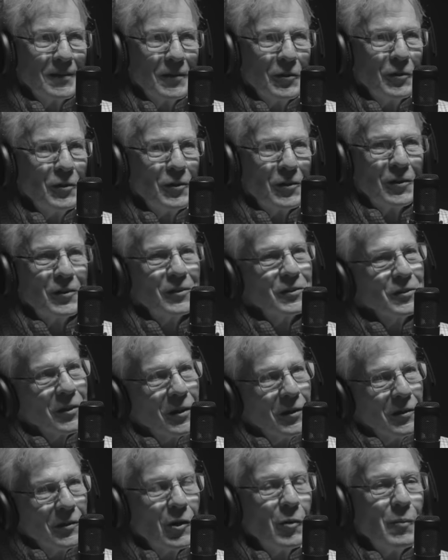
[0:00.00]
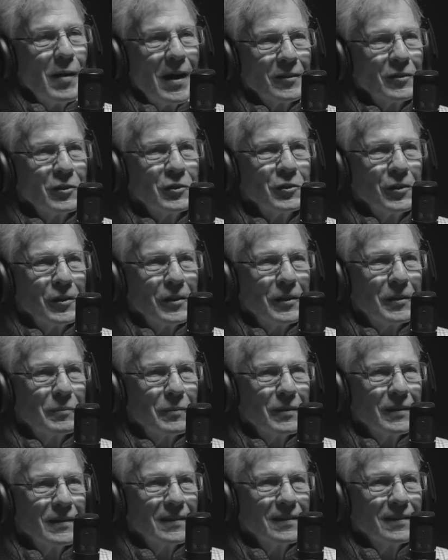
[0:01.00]
You go back to
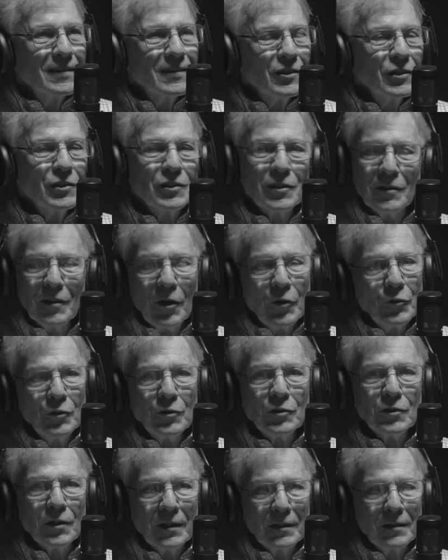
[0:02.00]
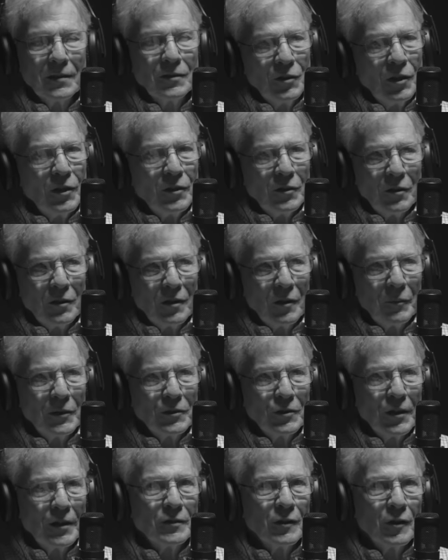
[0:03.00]
sleep." She said, "No, you said, didn't you tell me
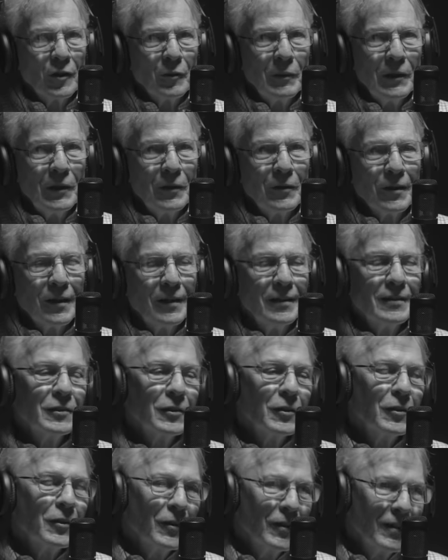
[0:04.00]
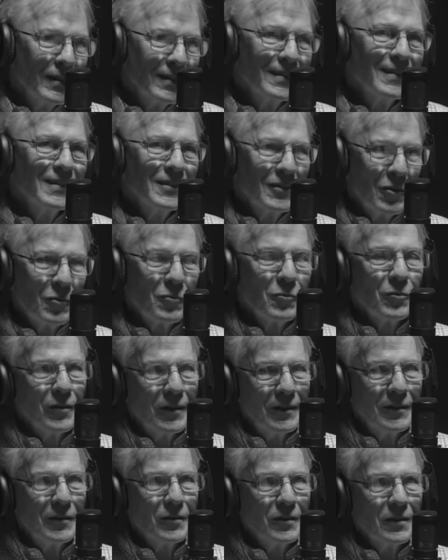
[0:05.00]
Jay's going to be okay?" He said, "Honey, don't
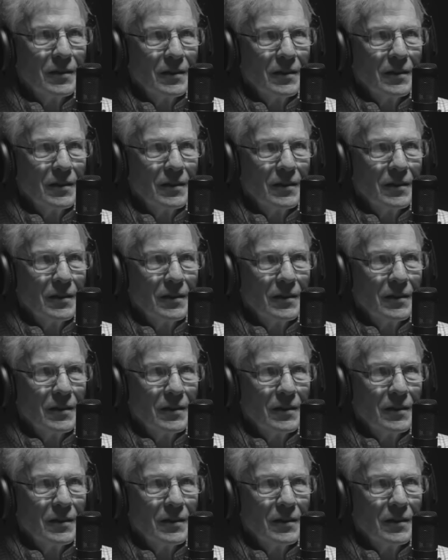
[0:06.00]
worry.